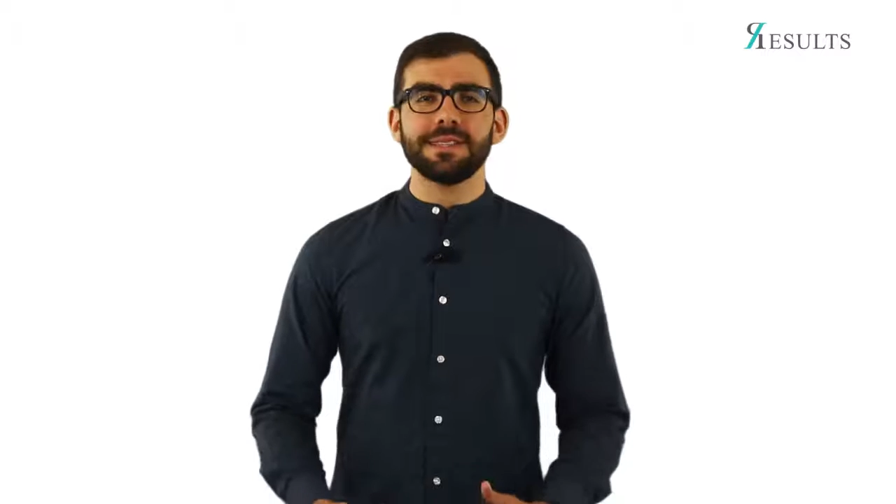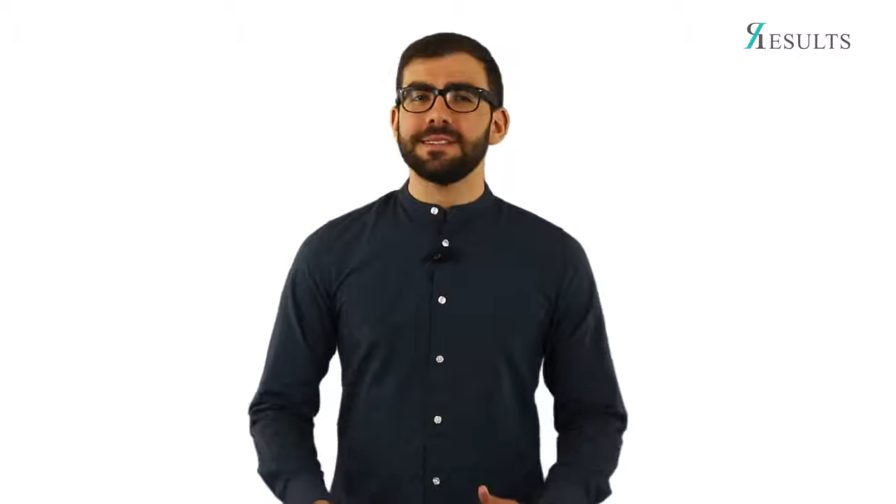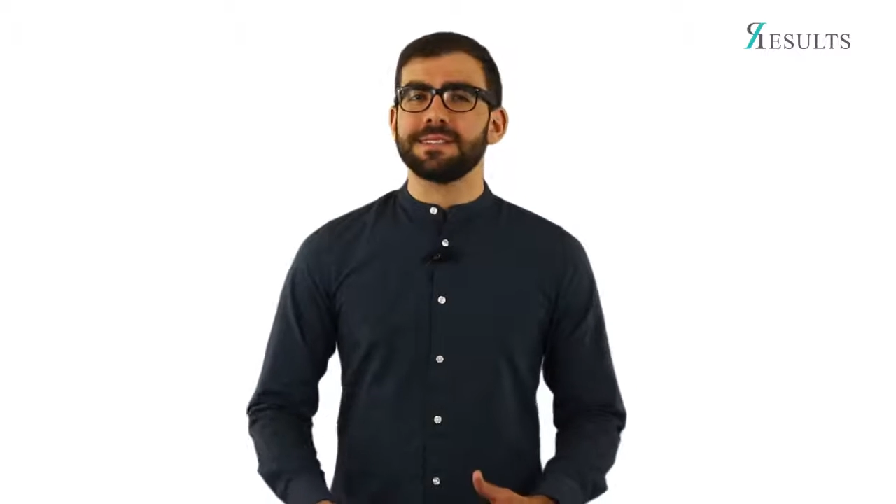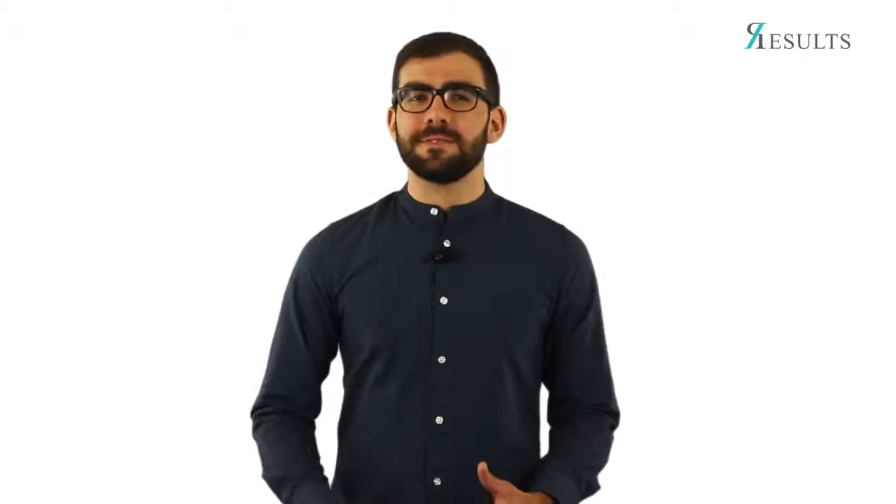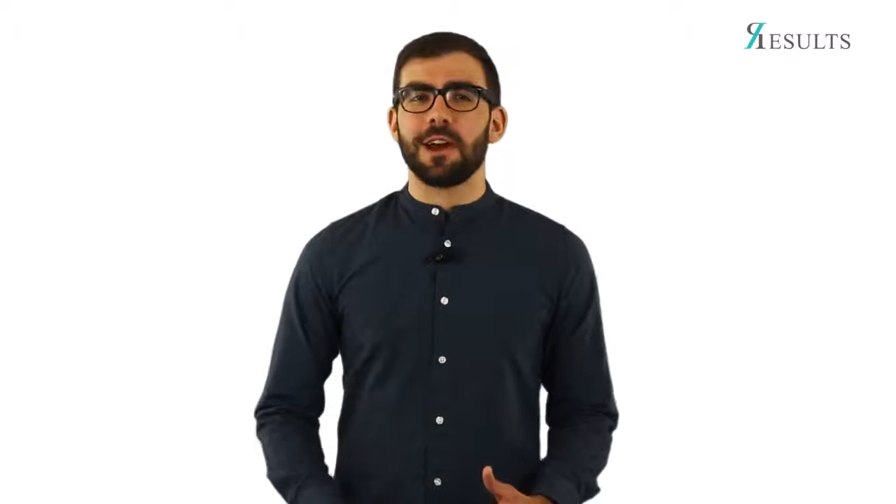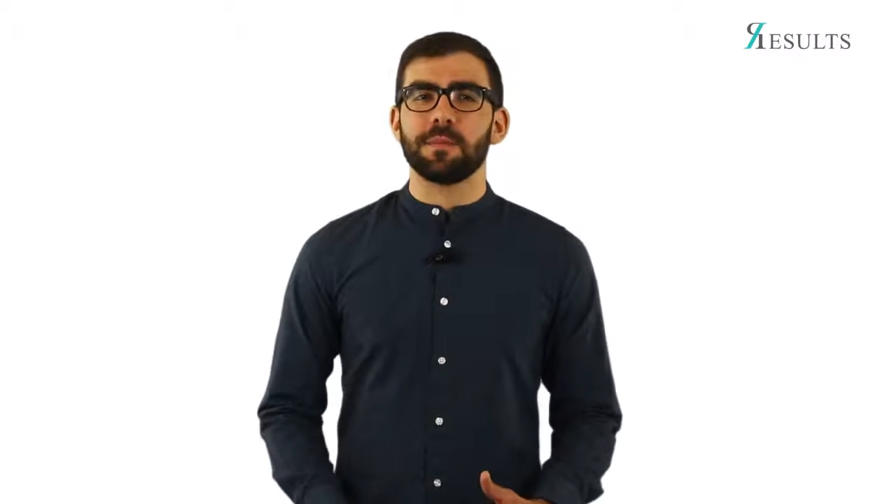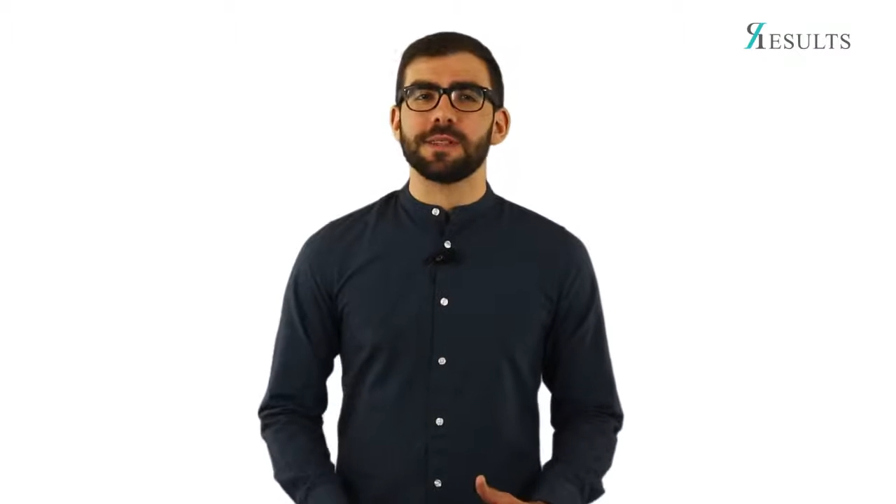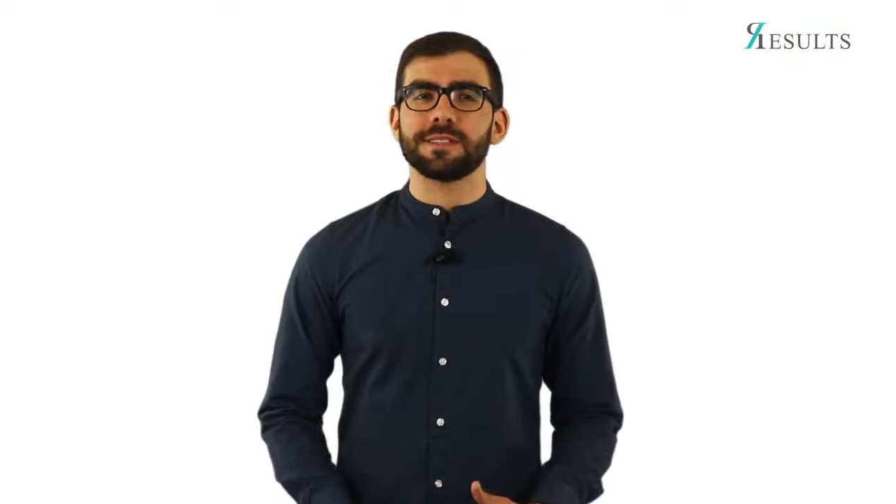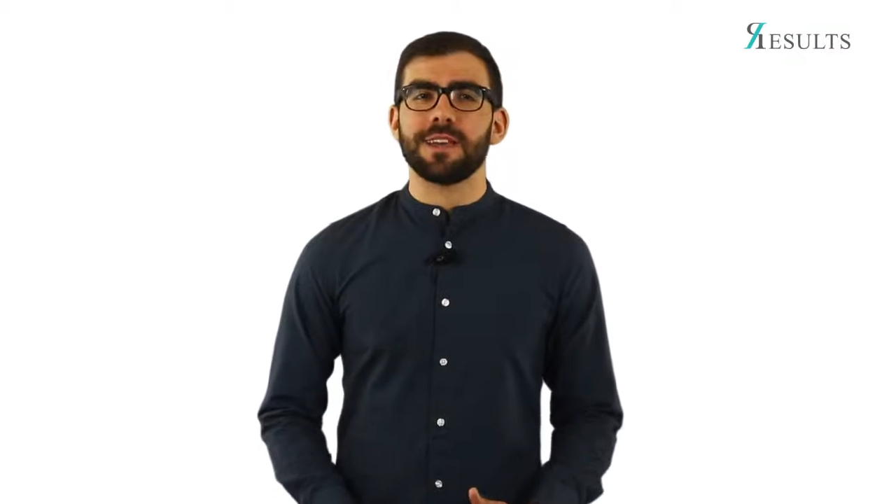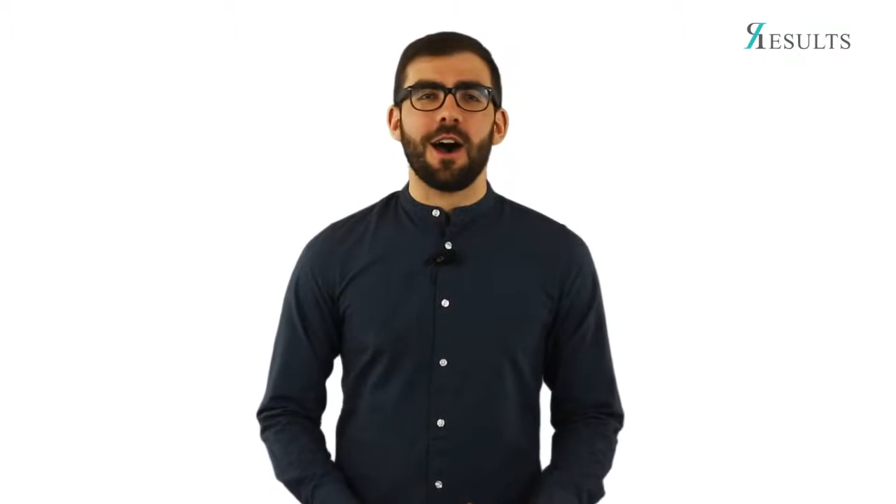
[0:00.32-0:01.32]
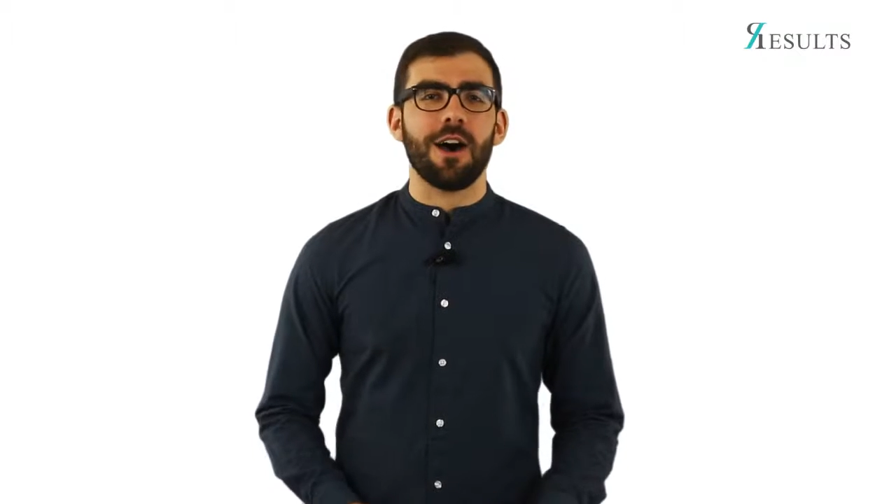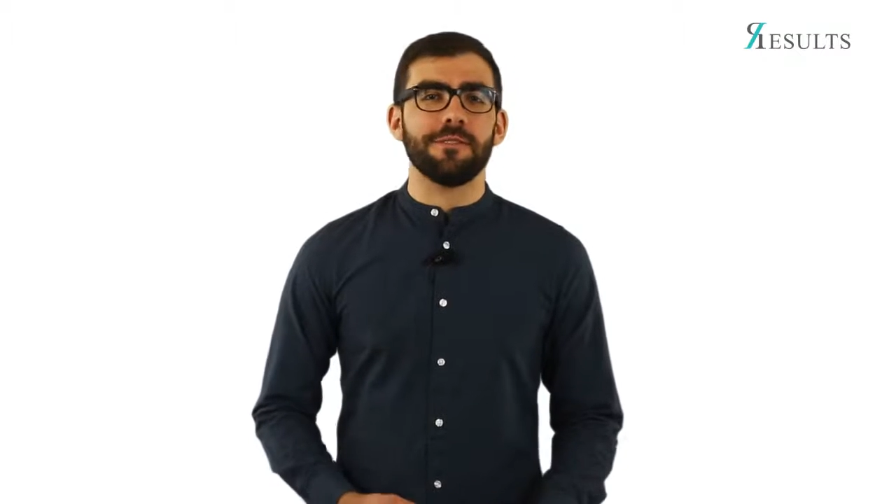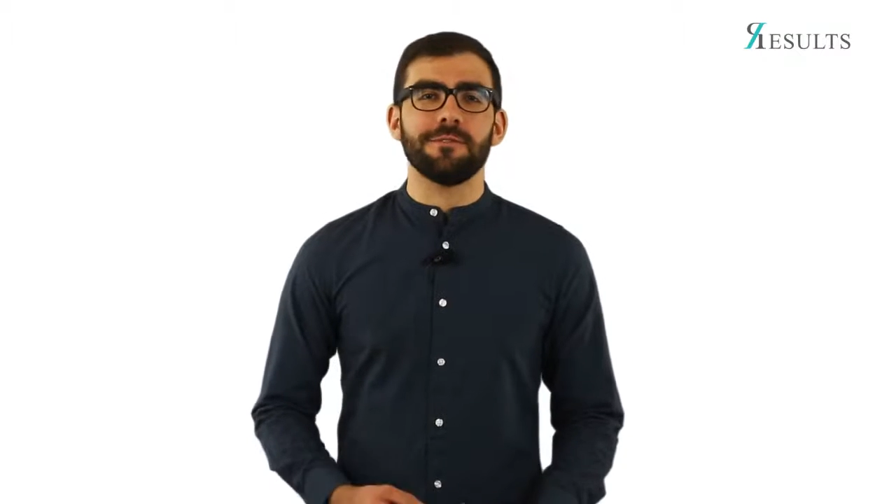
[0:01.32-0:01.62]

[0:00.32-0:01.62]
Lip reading: Business environments are